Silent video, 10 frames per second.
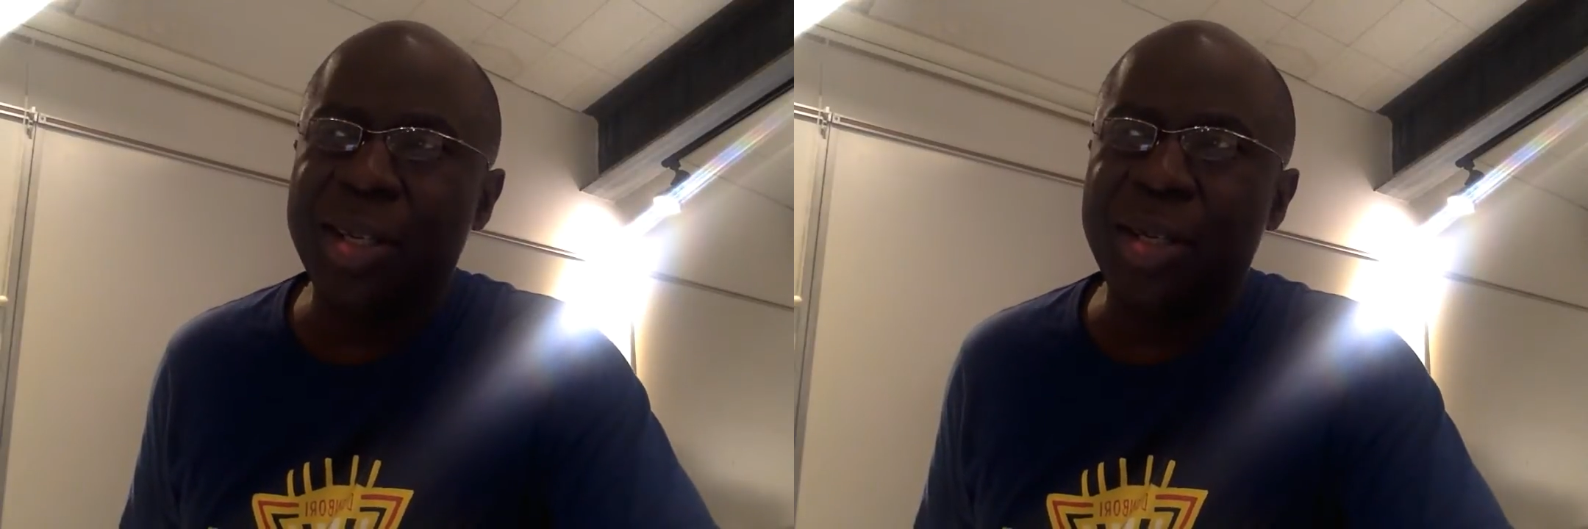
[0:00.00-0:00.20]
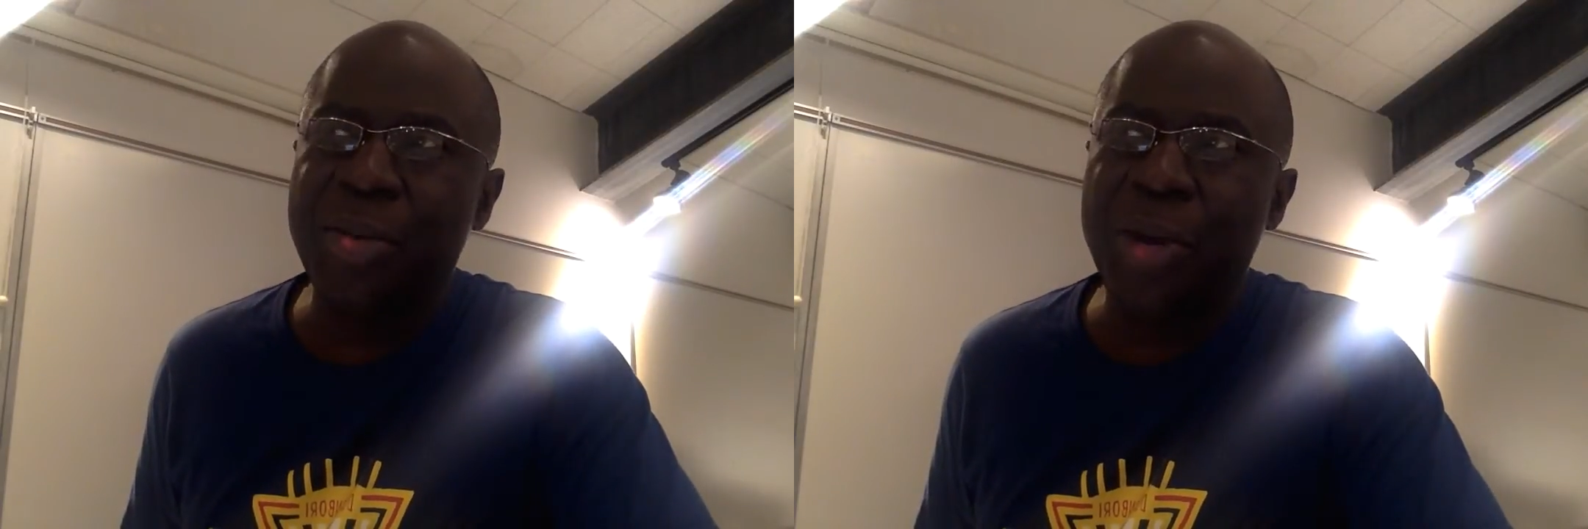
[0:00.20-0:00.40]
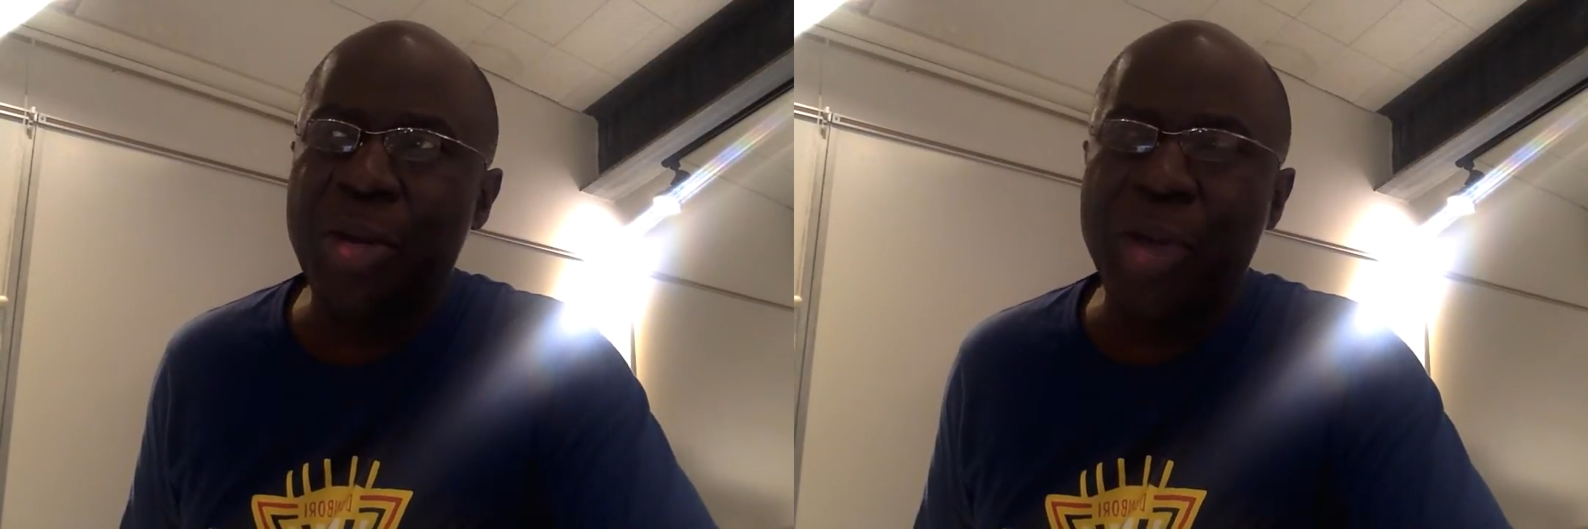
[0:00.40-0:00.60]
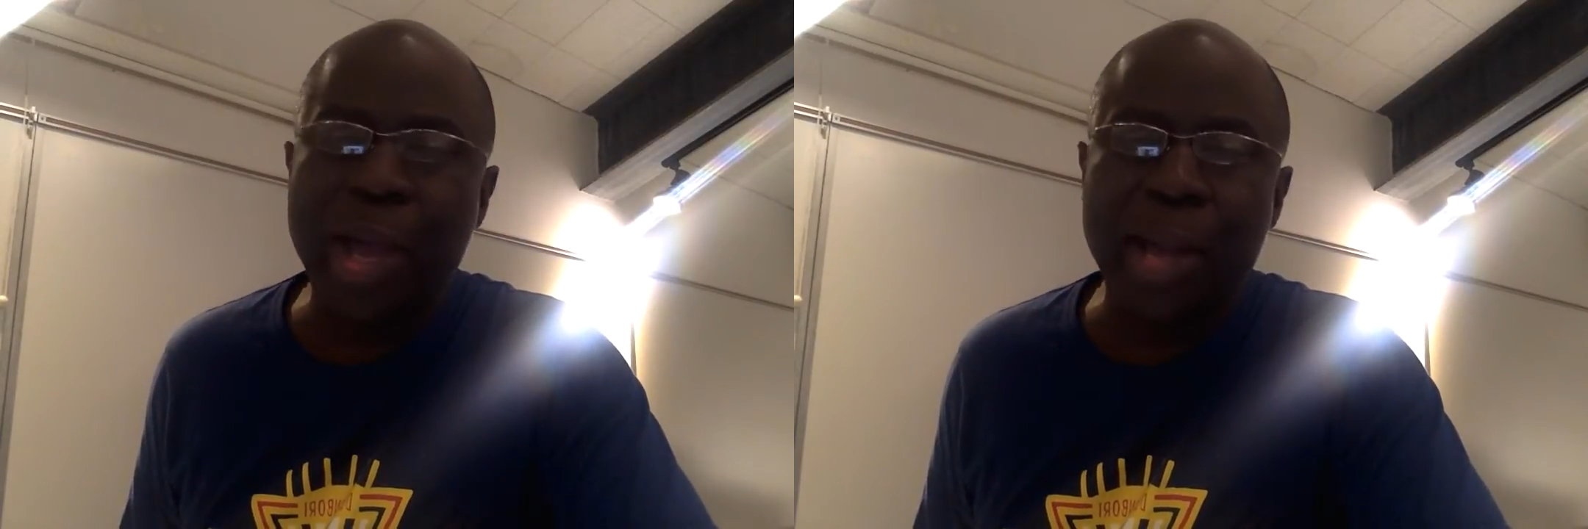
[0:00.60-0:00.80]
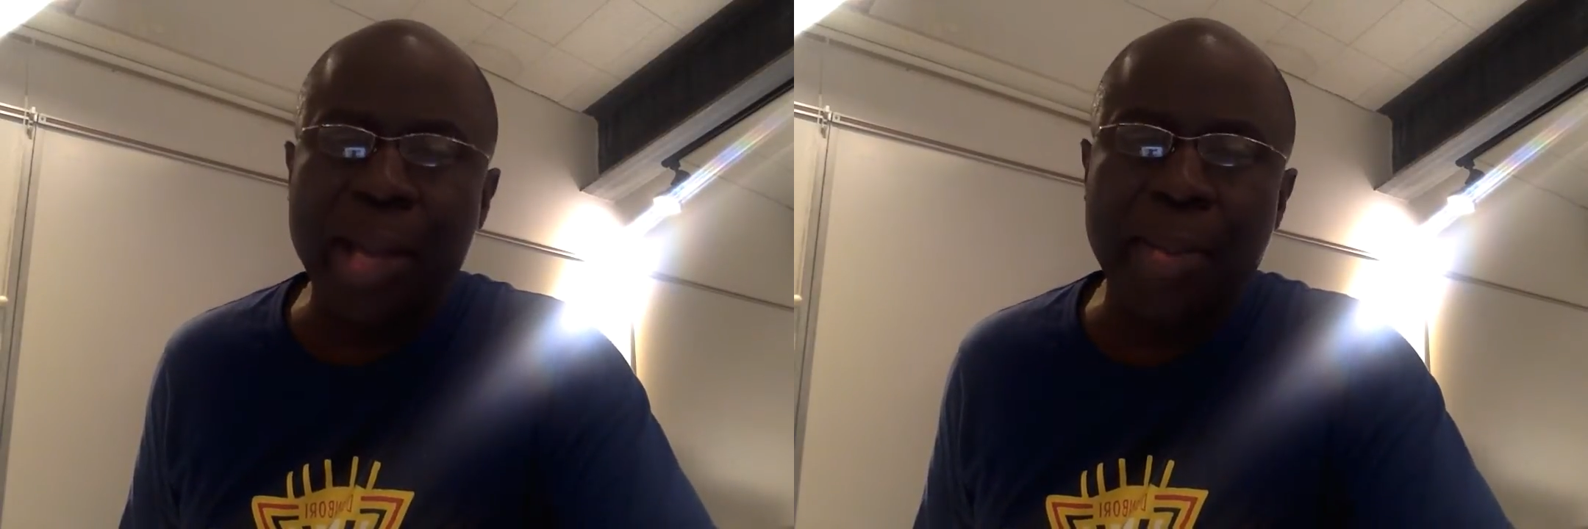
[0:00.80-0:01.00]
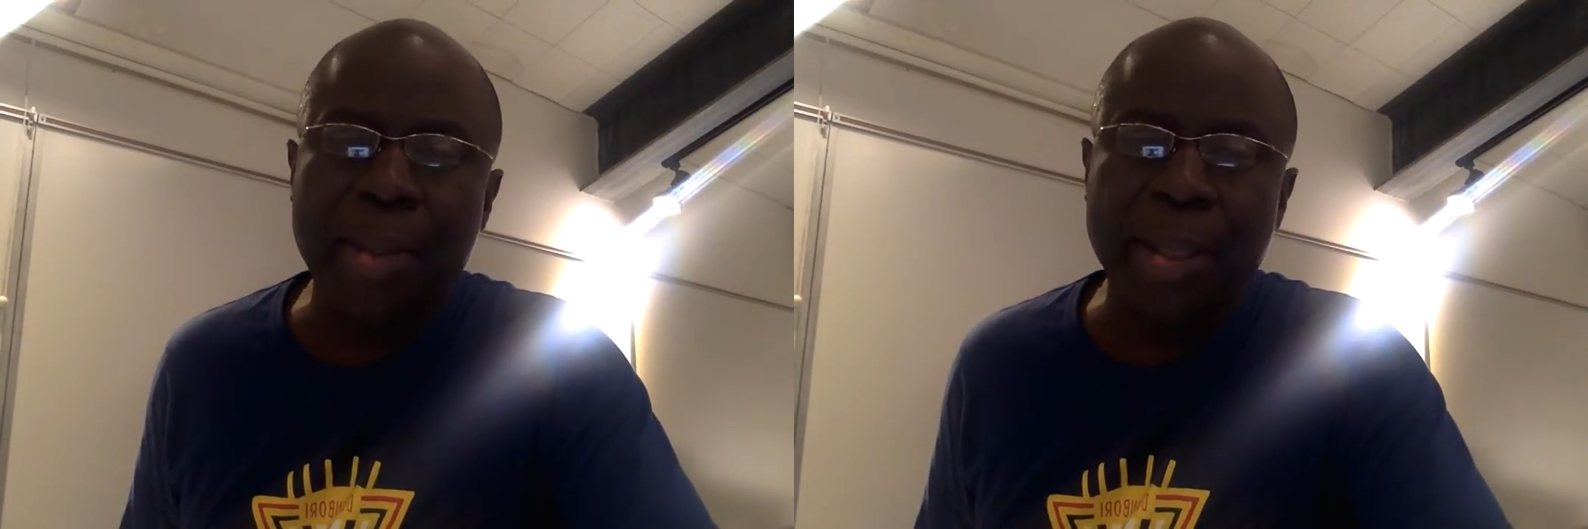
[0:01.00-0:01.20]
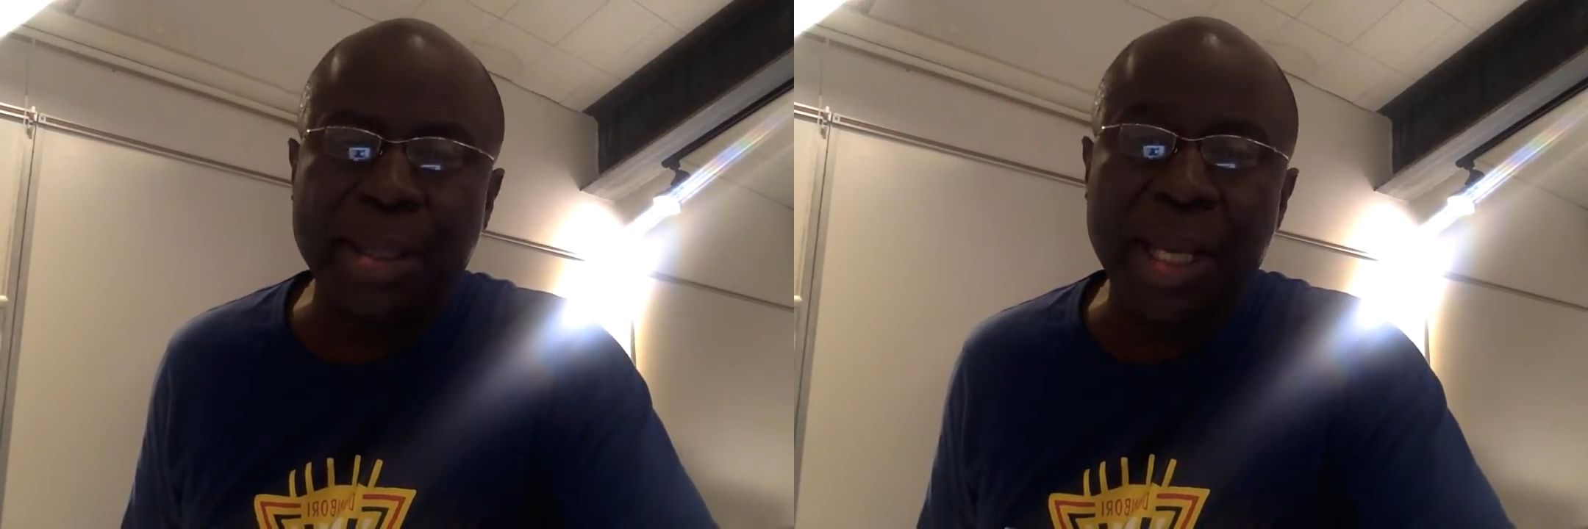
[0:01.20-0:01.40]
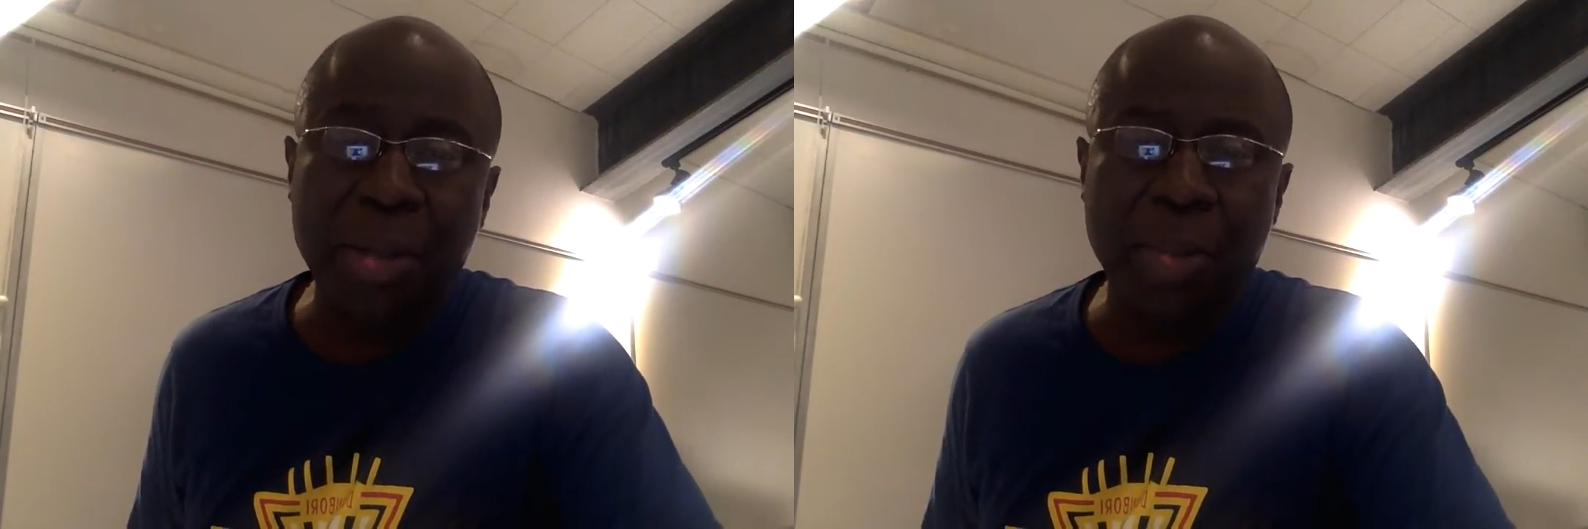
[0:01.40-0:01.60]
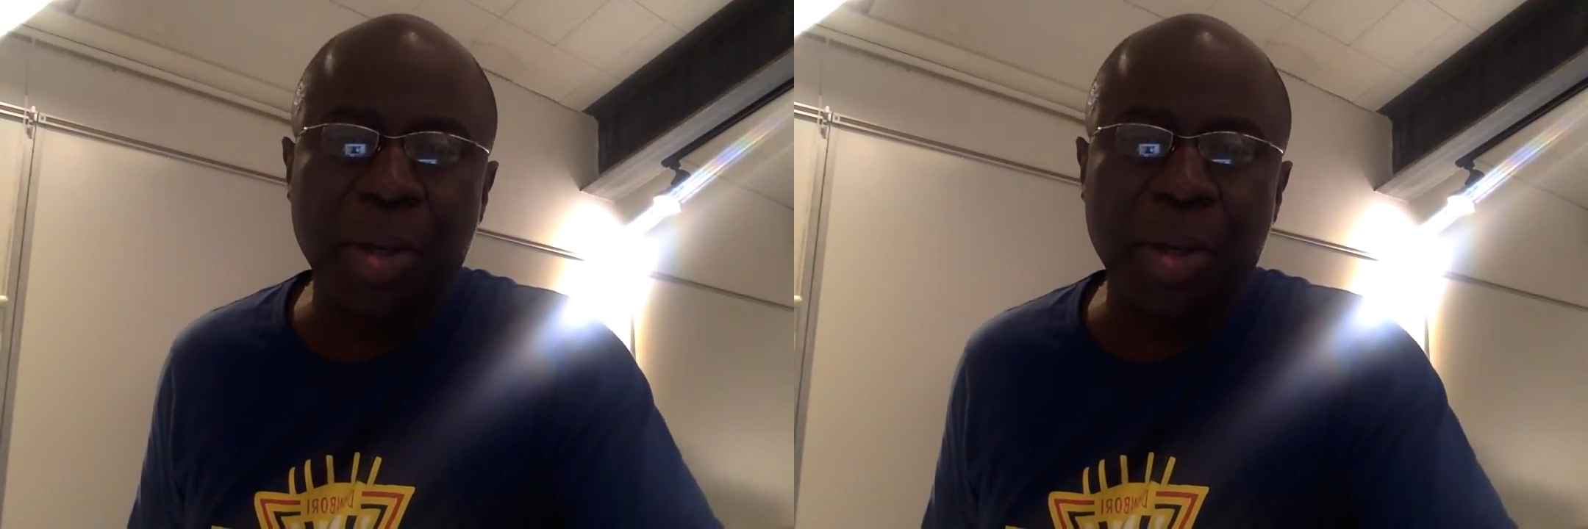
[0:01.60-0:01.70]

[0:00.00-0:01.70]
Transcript: where you're able to sound the